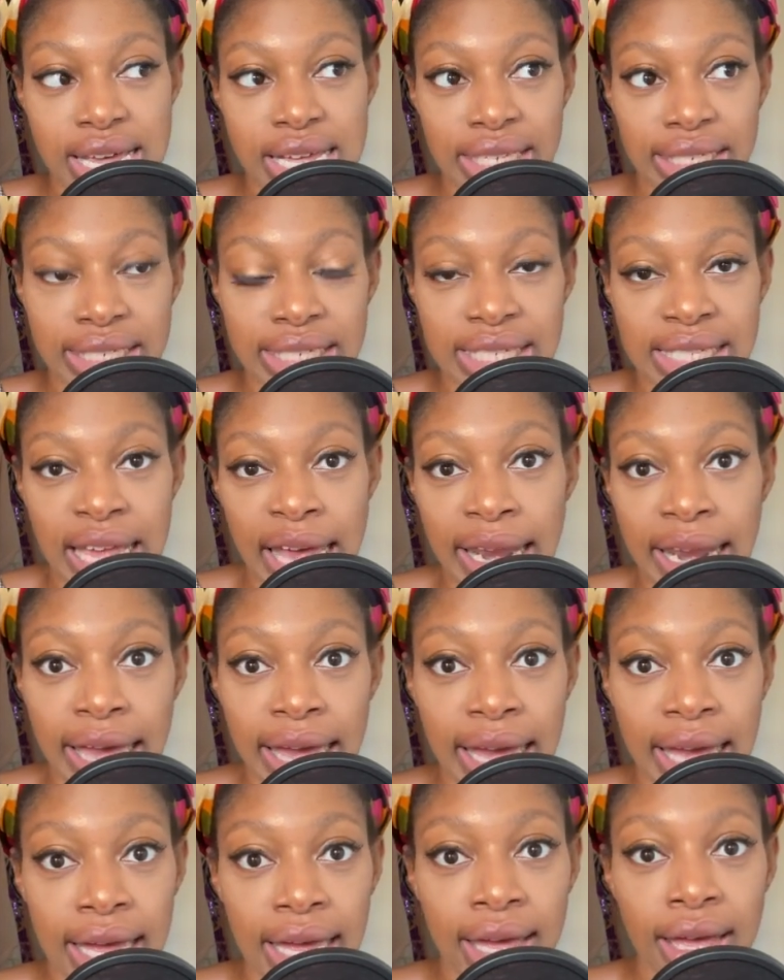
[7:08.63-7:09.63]

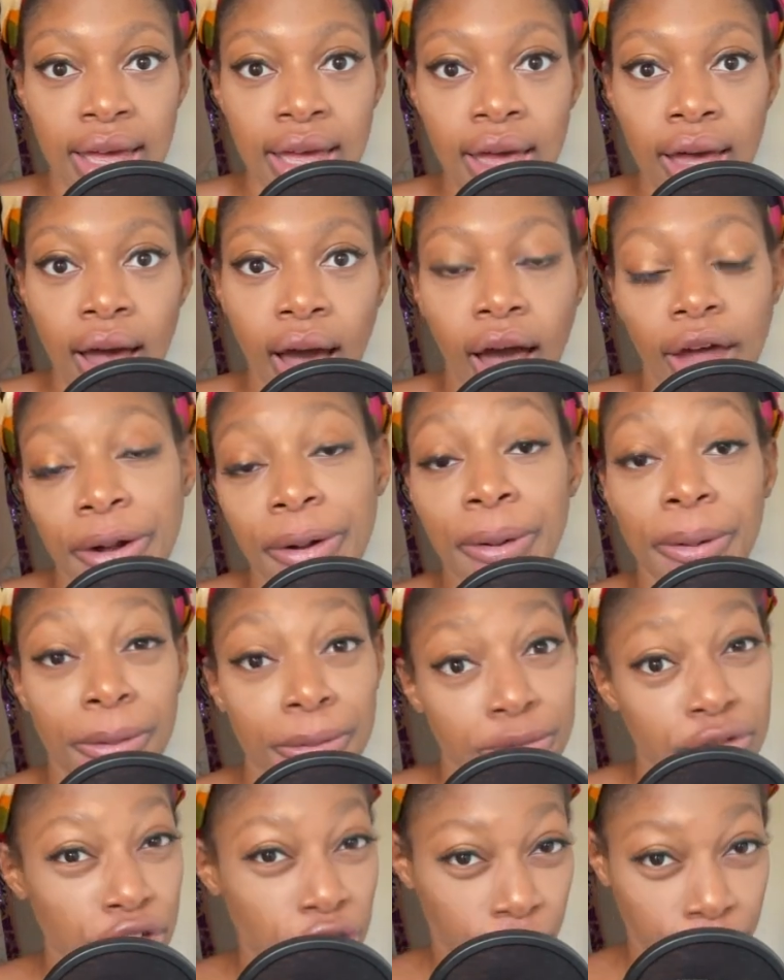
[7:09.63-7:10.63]
aesthetic on our
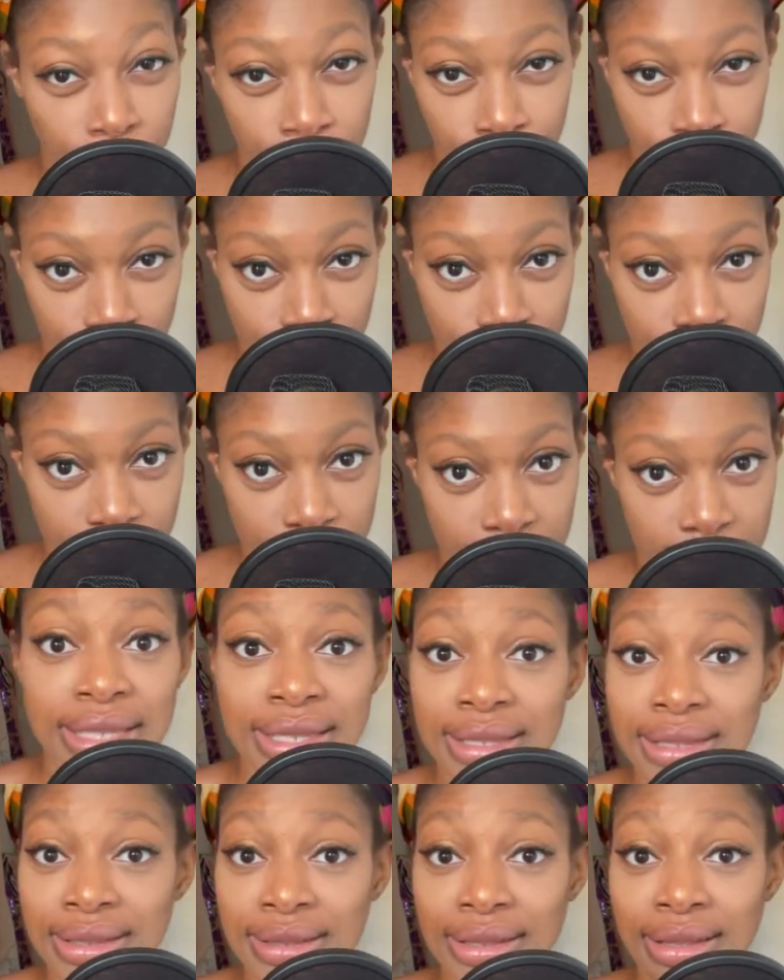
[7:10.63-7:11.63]
own terms,
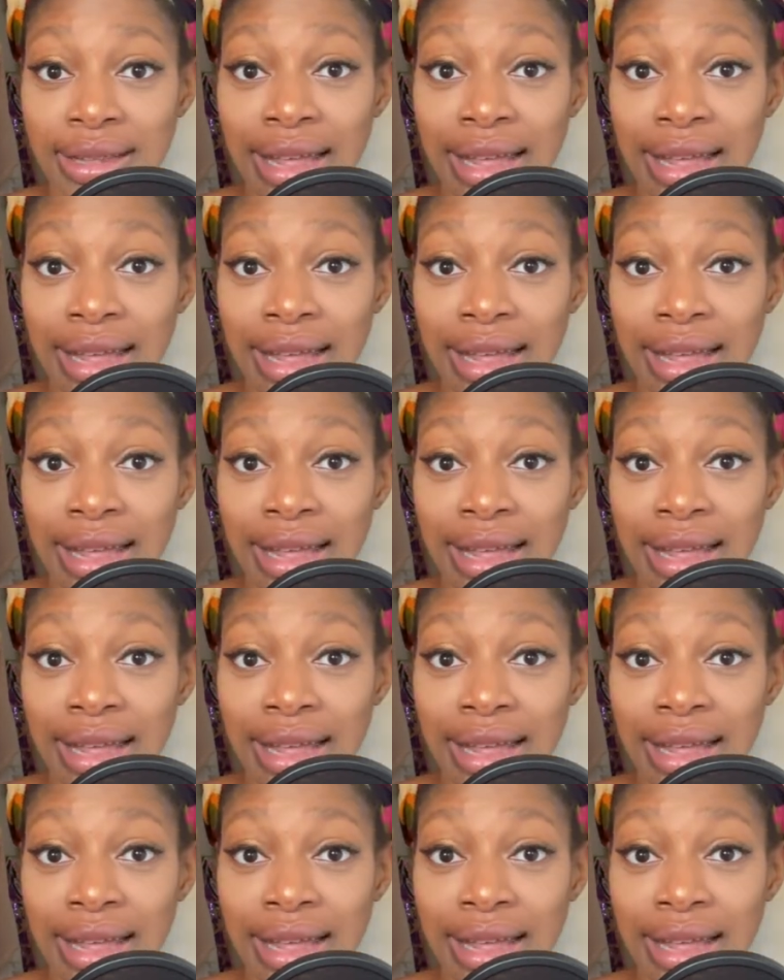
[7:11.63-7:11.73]
because